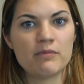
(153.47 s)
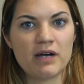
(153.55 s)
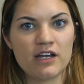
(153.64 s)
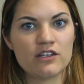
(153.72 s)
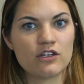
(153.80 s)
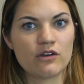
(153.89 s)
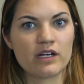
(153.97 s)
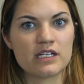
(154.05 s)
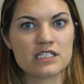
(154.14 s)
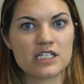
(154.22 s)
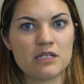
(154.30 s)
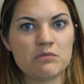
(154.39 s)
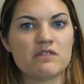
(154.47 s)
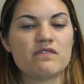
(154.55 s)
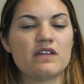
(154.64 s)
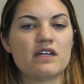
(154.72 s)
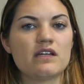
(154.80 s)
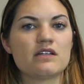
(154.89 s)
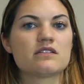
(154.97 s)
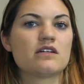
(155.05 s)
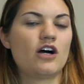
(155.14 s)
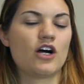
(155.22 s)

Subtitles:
am I in the grand scheme of things?